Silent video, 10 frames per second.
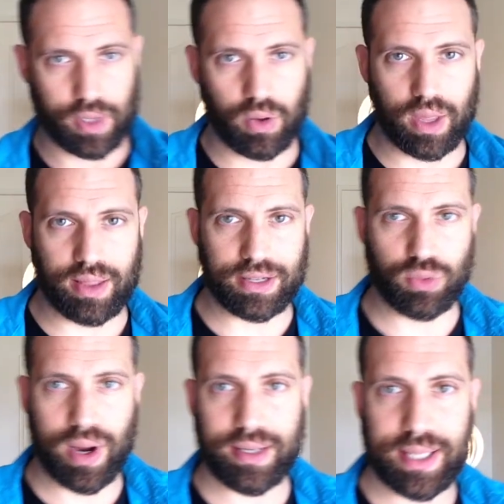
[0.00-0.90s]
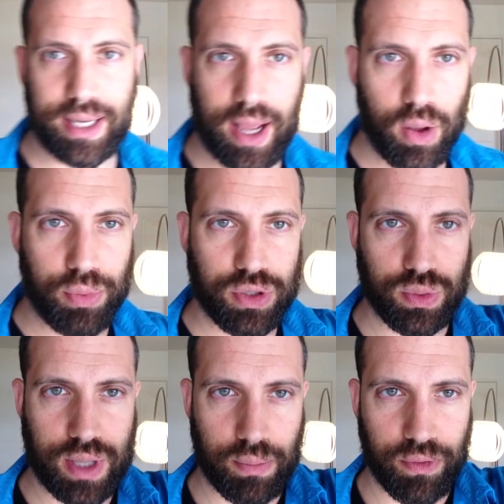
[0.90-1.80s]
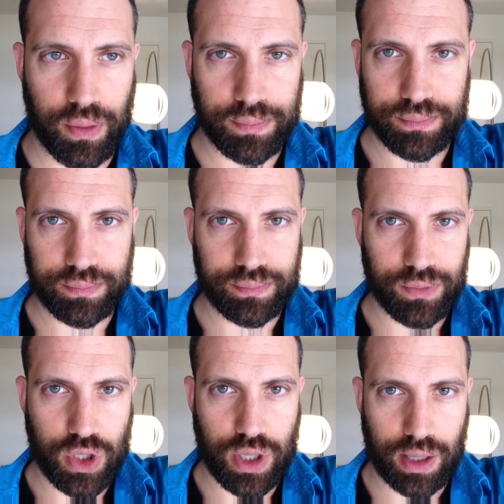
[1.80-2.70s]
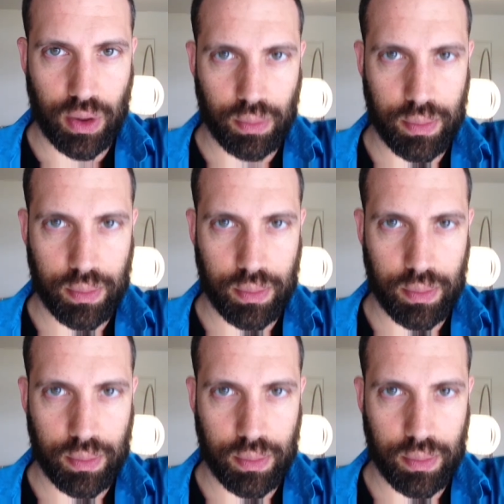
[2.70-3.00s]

Okay, that's ranting. I hope this was helpful. Shalom.